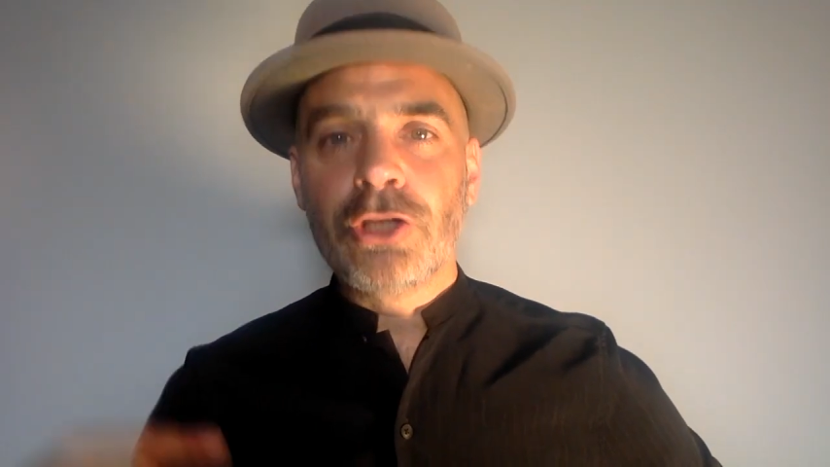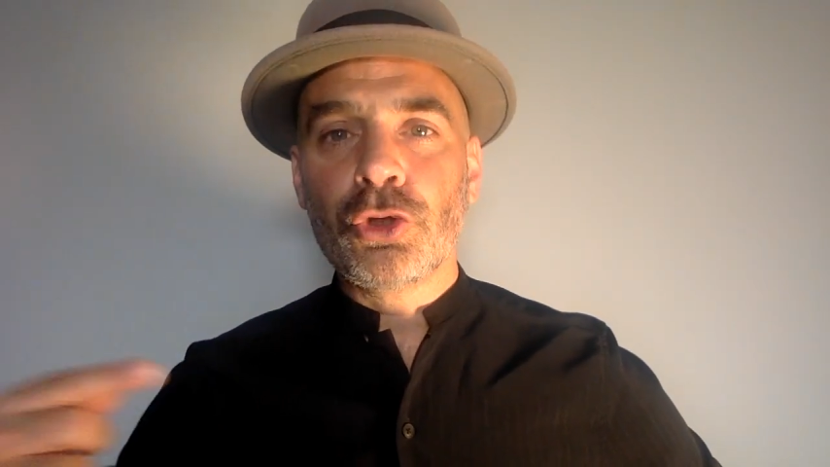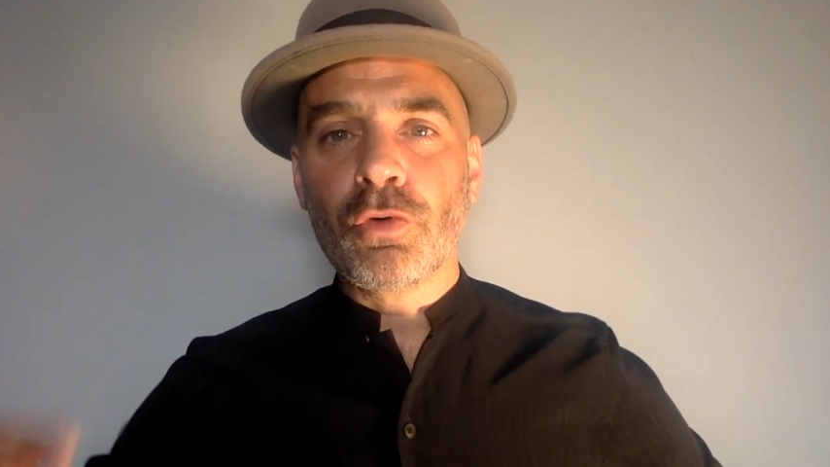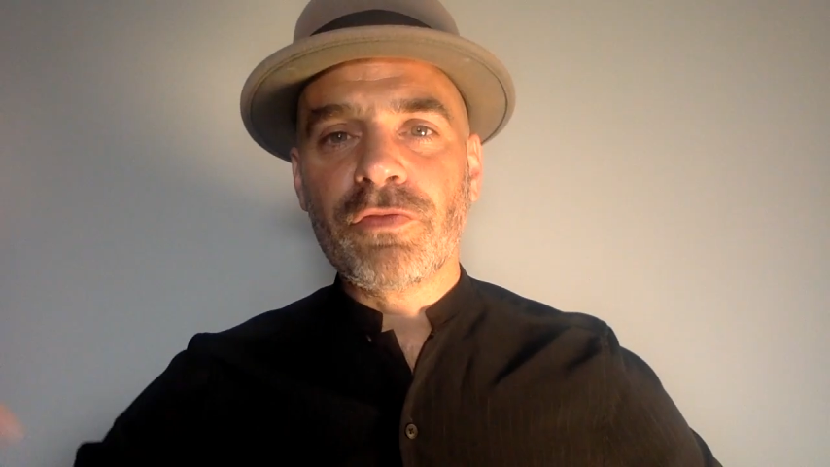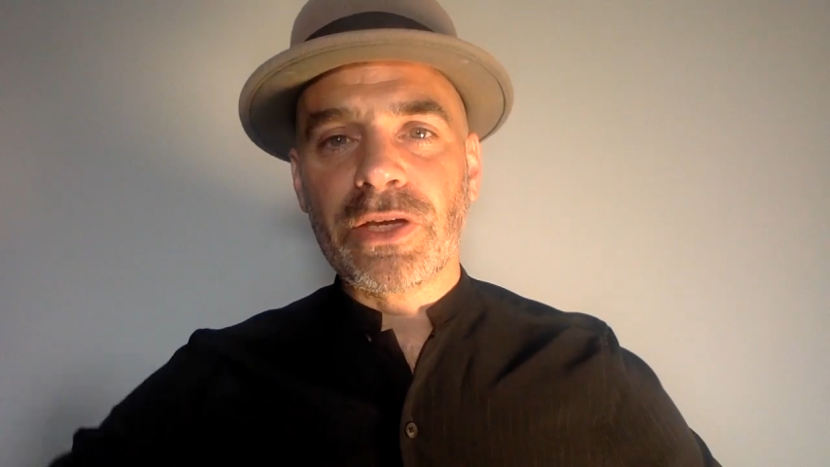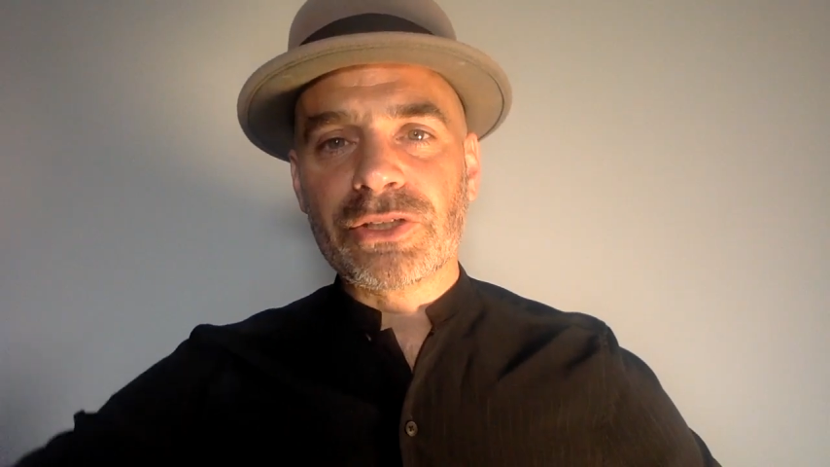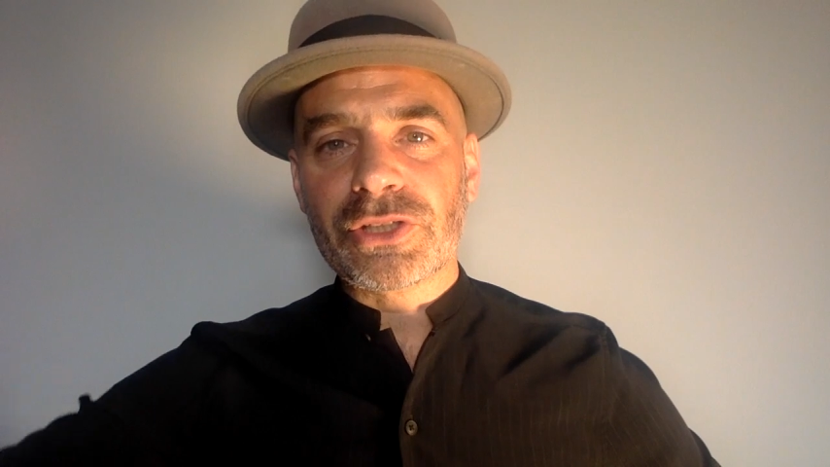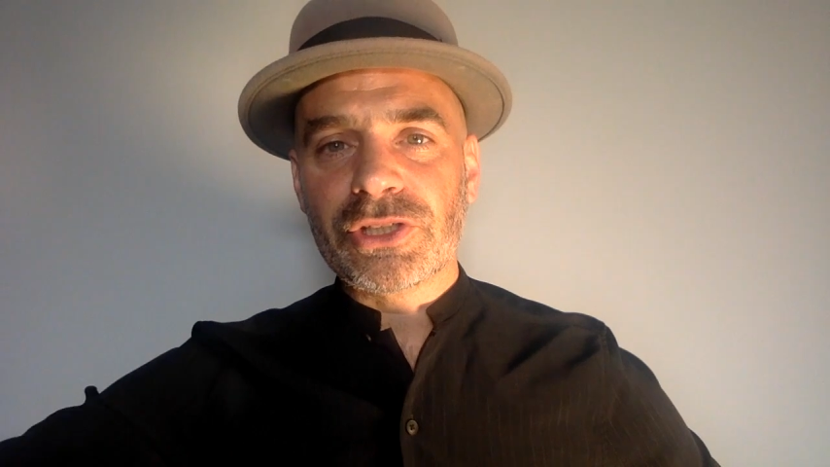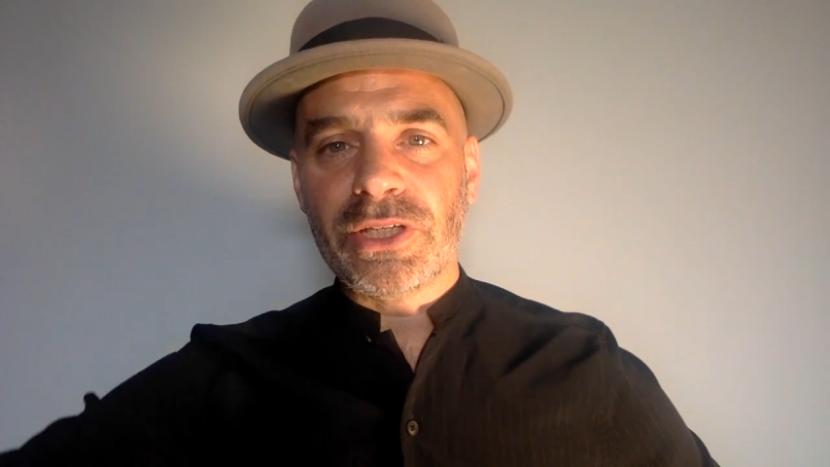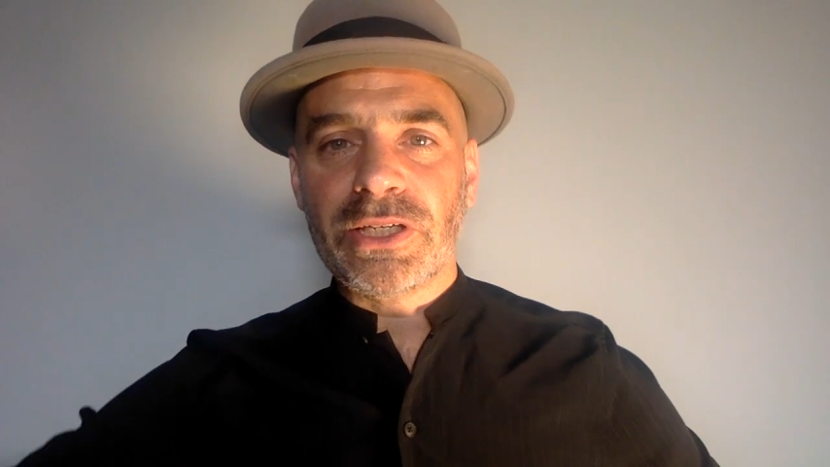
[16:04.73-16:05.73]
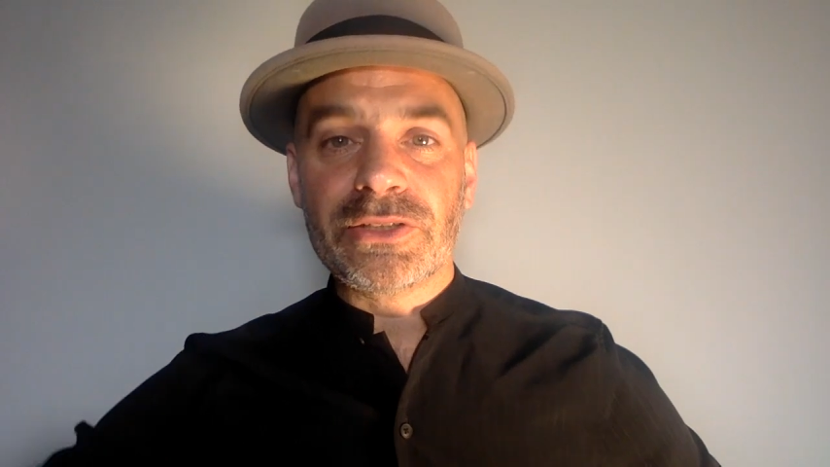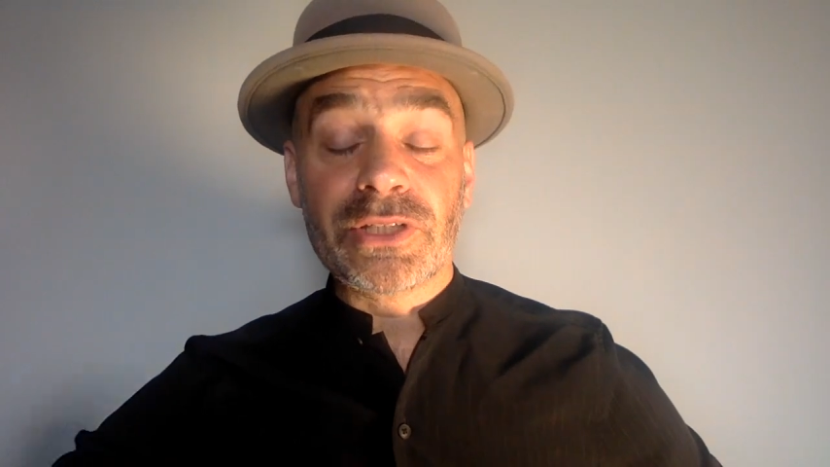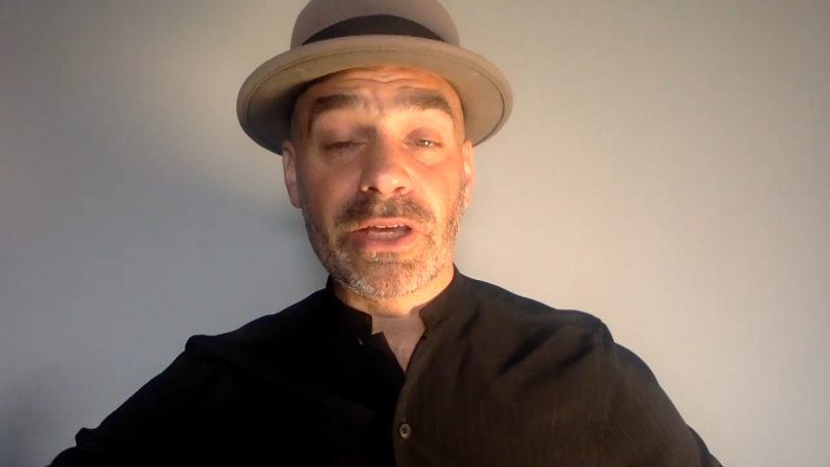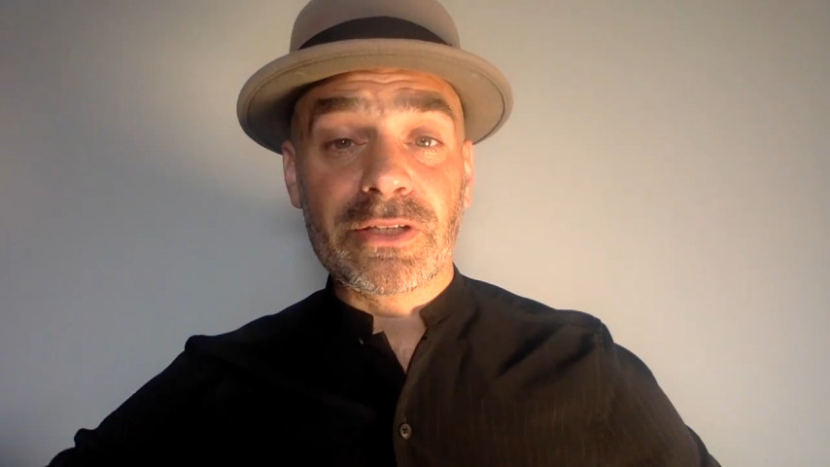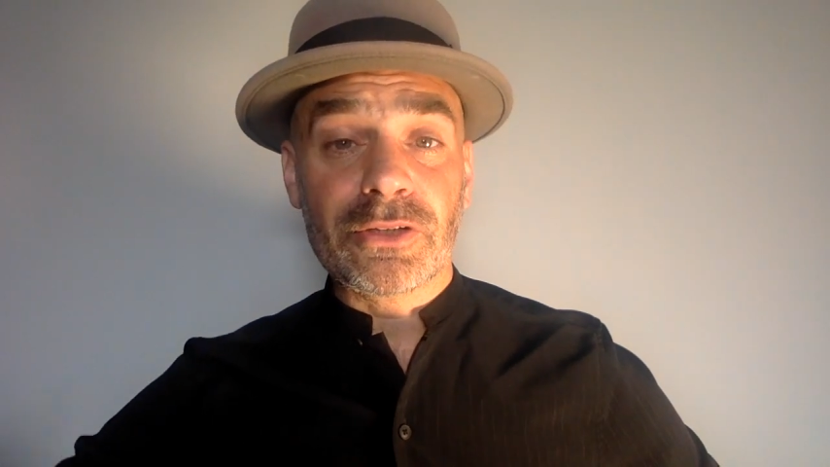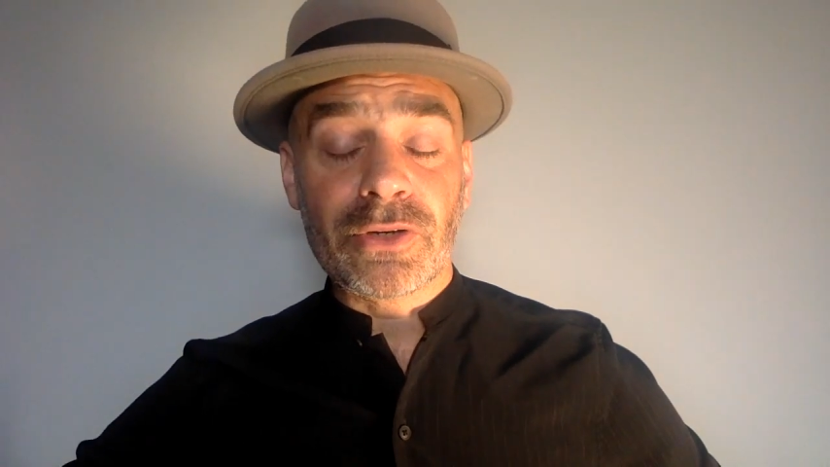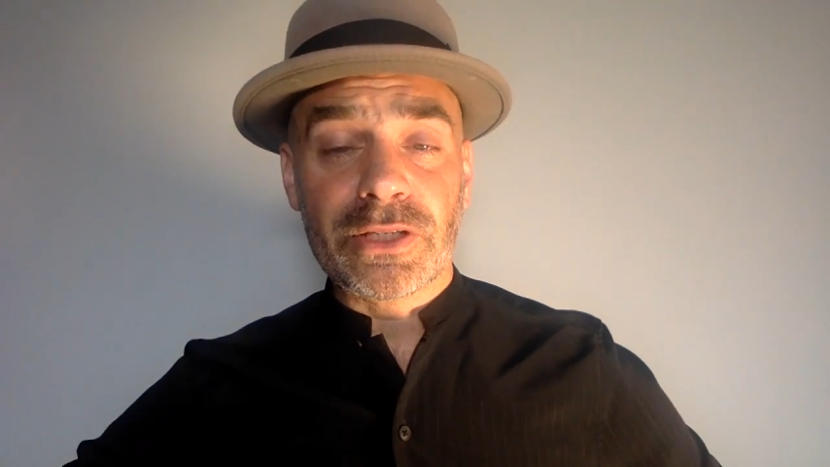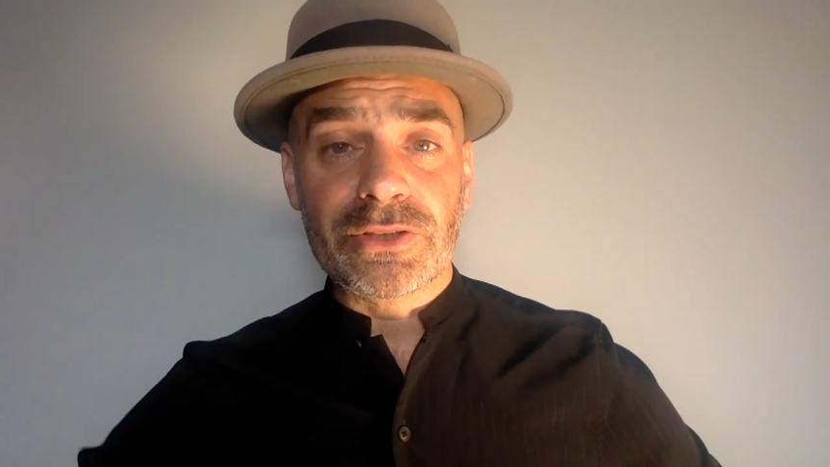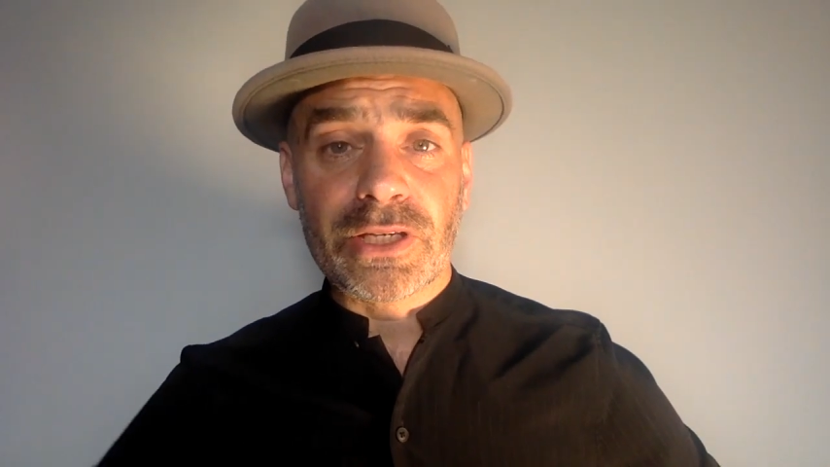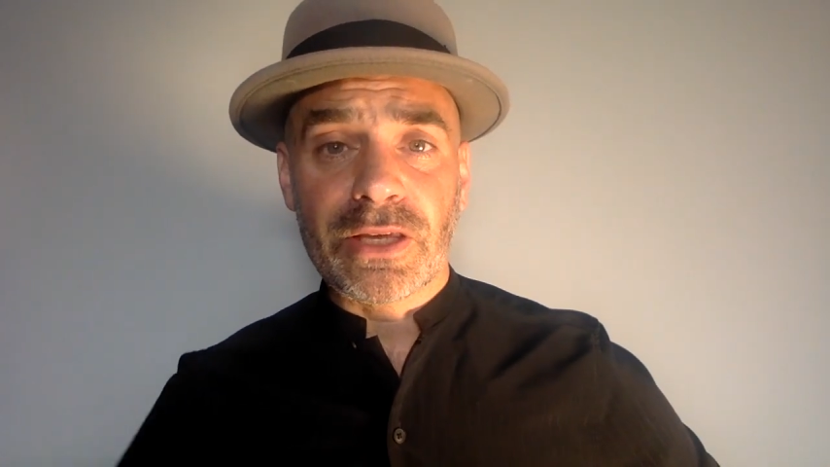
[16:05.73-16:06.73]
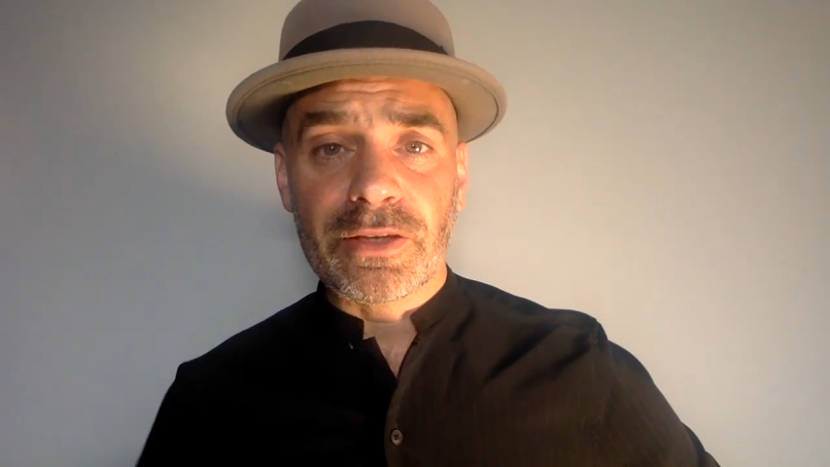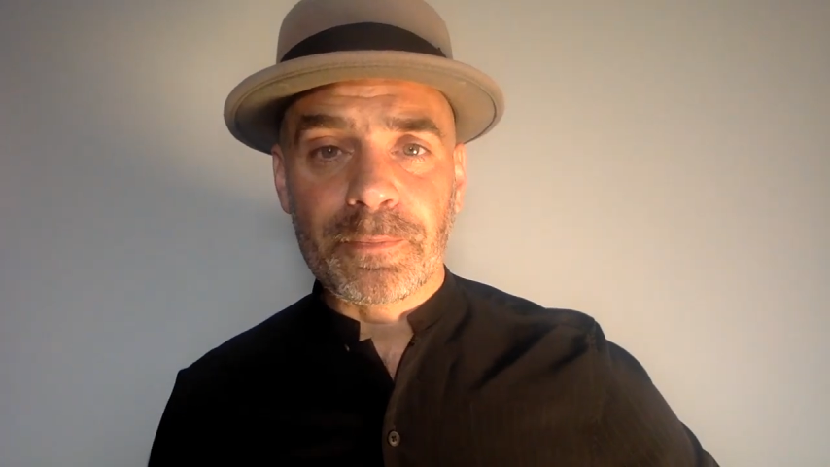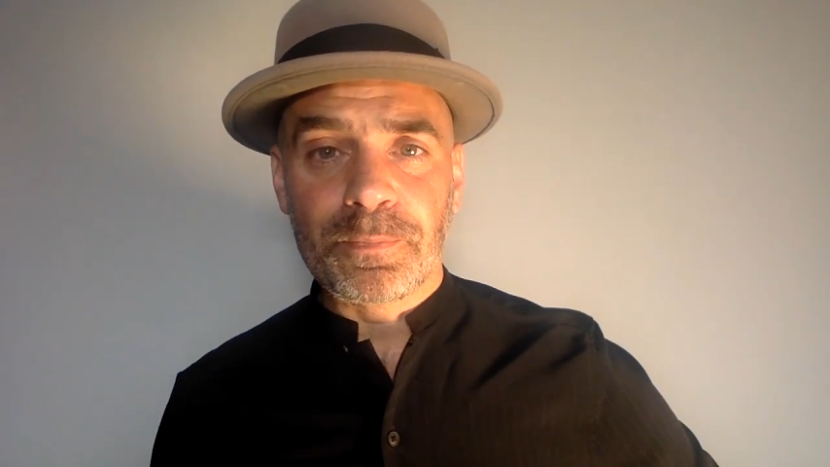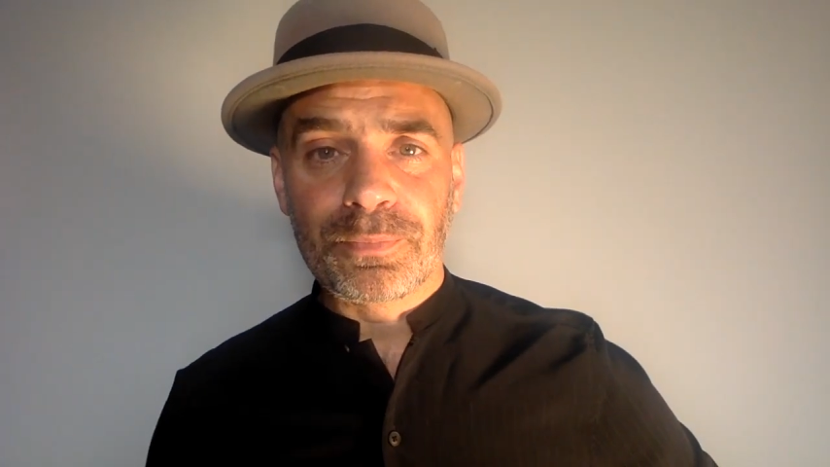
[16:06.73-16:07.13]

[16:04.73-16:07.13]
your fingers are sticking together, locking together.